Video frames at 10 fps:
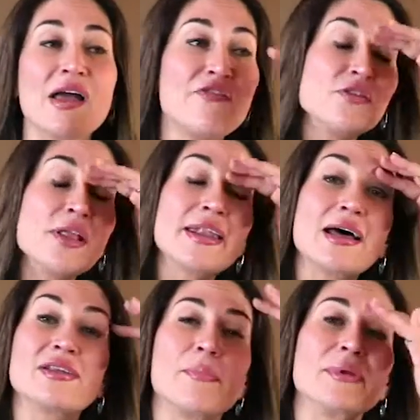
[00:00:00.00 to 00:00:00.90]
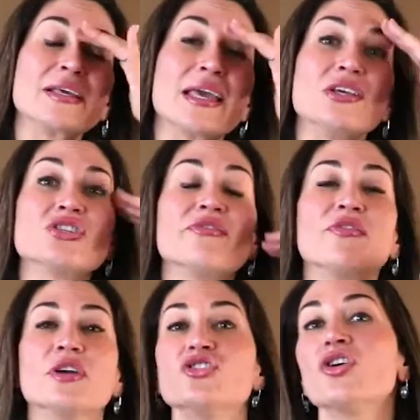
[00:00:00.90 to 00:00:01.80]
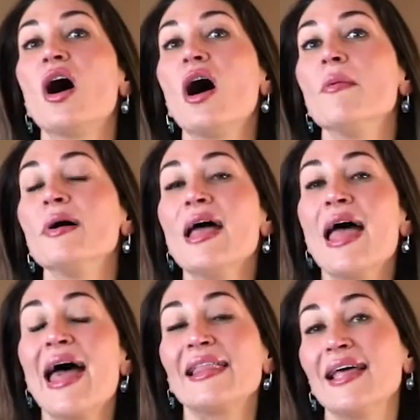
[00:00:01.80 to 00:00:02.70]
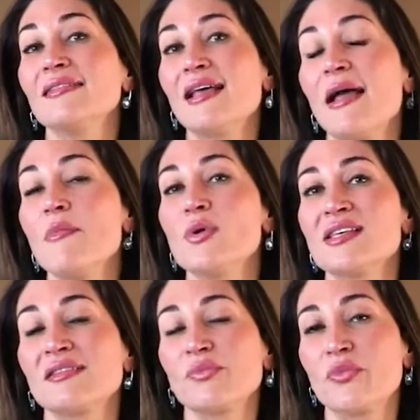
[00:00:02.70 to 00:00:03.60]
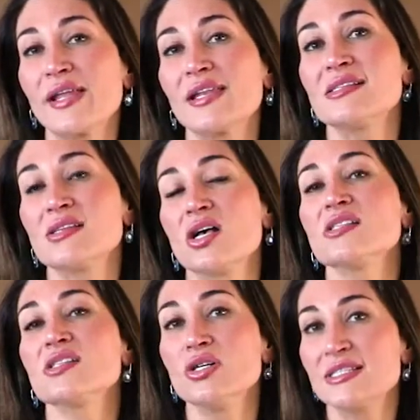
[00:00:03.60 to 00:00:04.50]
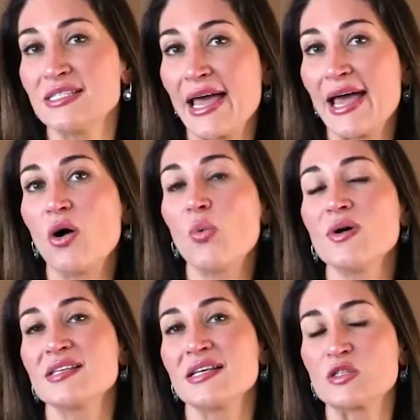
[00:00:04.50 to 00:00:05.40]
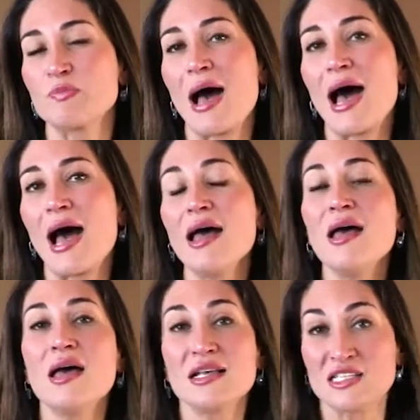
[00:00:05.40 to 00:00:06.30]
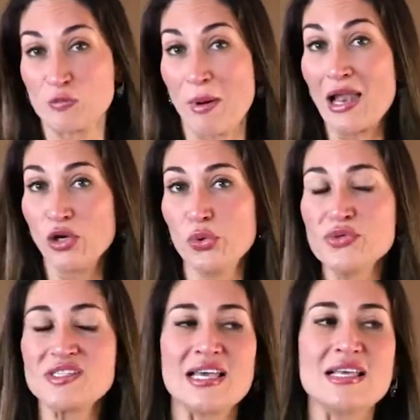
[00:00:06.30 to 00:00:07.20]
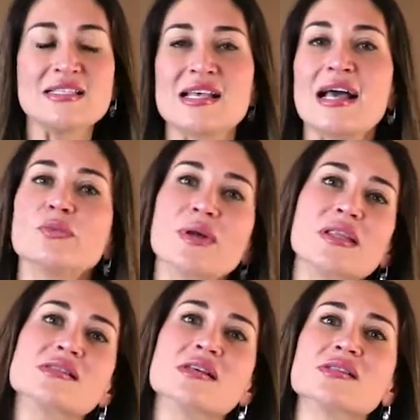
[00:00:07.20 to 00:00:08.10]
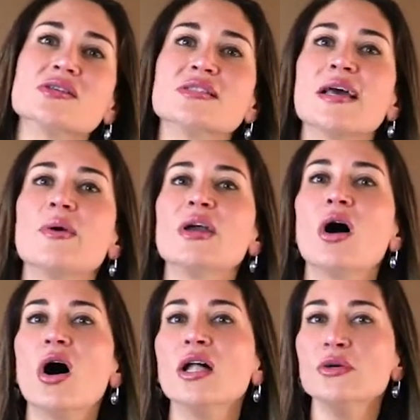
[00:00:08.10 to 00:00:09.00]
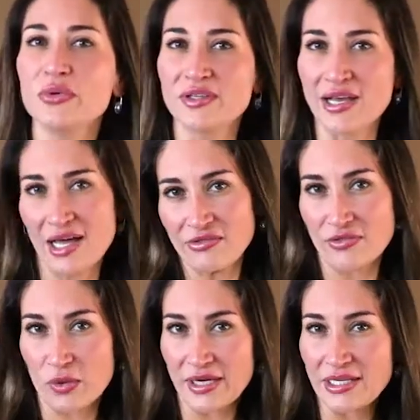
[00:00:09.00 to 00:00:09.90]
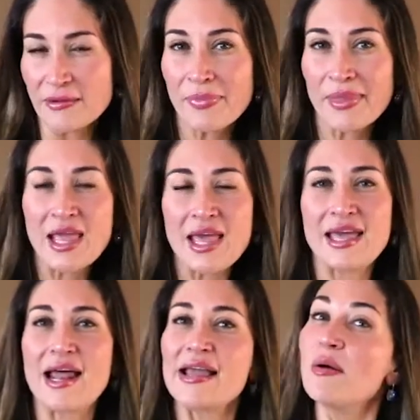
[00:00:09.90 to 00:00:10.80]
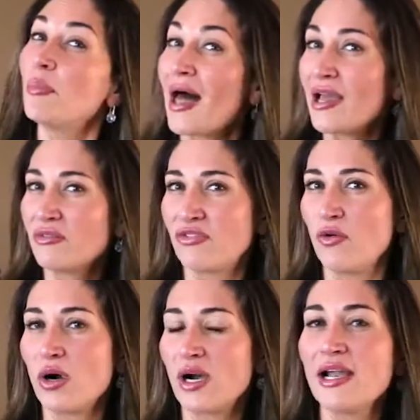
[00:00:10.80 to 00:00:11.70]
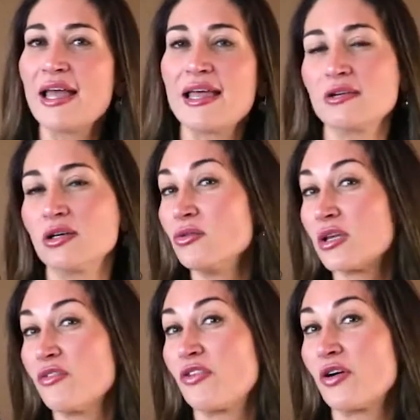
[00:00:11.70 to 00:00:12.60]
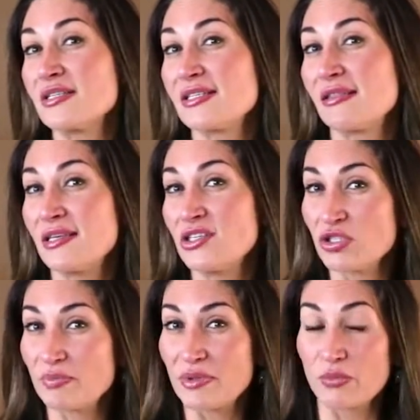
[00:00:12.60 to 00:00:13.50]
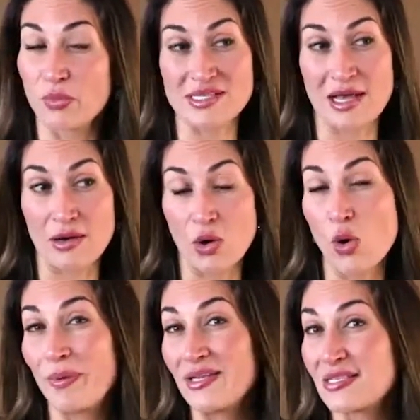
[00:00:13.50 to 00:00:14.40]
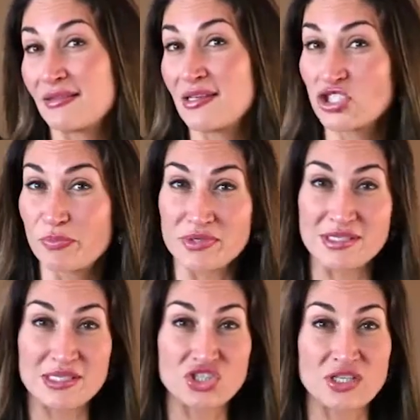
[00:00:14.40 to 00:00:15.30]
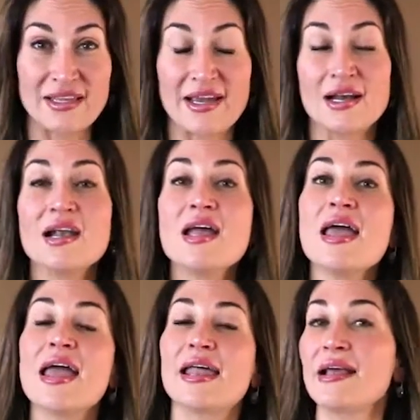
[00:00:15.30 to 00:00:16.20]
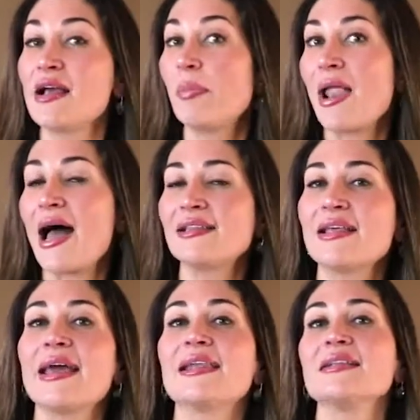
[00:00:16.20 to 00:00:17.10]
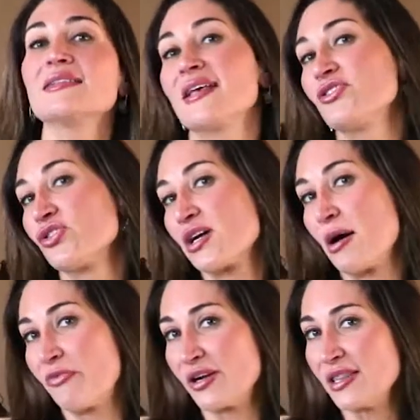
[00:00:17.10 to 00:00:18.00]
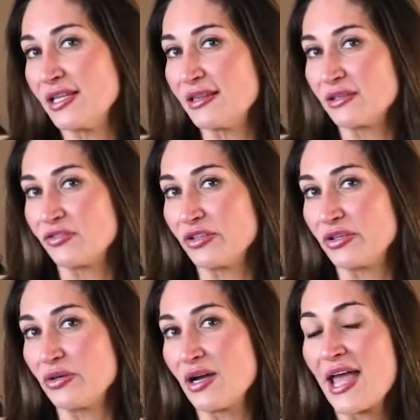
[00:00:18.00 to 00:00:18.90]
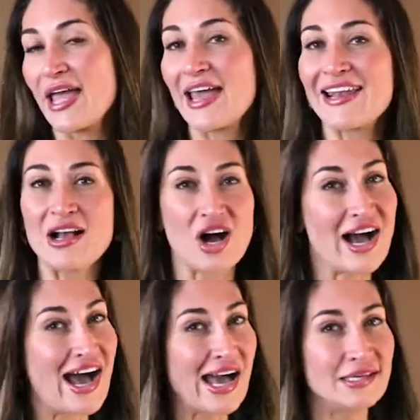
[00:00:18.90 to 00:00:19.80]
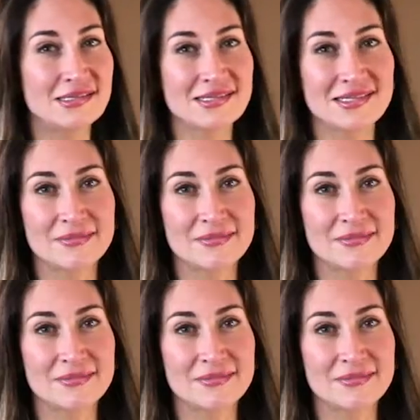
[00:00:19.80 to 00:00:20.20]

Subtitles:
I filled out an application for a job. At that time it was at Renaissance Hotel. It was a spa loose inside Renaissance Hotel in Hollywood, California. And I applied for, and they're looking for a esthetician. It was an open esthetician position there. And I applied, and I decided to come for an interview, and I got hired.